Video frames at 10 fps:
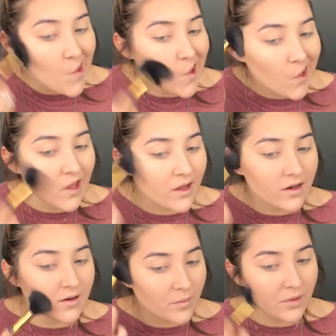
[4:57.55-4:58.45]

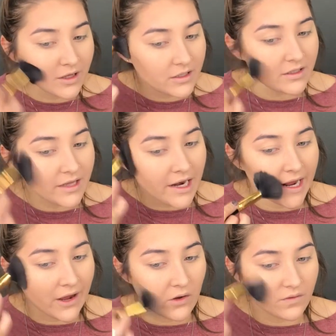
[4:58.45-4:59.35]
and blending that
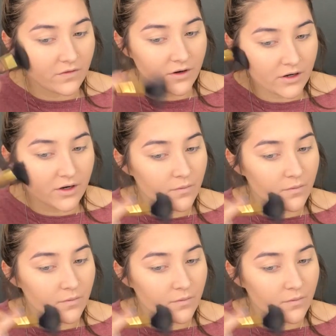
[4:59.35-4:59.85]
out for